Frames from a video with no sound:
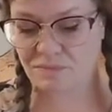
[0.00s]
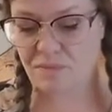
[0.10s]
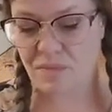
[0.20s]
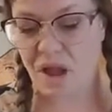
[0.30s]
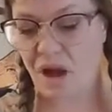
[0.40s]

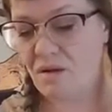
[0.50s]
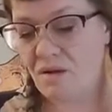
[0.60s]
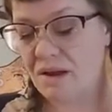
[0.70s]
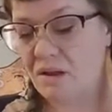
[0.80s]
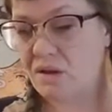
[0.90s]
All
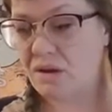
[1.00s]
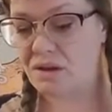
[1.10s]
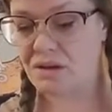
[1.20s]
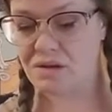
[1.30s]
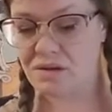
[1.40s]
right, good.
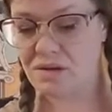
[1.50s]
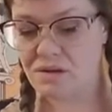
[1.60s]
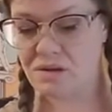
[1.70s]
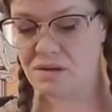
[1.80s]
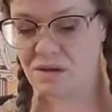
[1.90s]

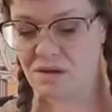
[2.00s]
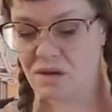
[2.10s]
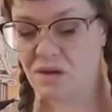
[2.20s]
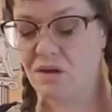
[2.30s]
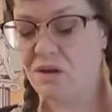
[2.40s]

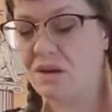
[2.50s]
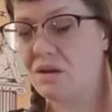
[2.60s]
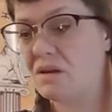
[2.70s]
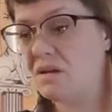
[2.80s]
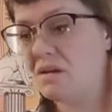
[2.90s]
Good.
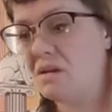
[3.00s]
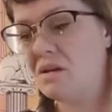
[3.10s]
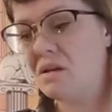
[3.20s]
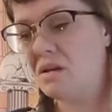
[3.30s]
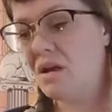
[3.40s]

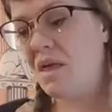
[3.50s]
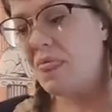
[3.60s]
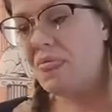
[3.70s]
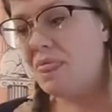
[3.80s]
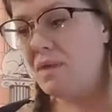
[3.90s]

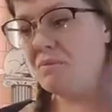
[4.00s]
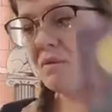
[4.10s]
The moon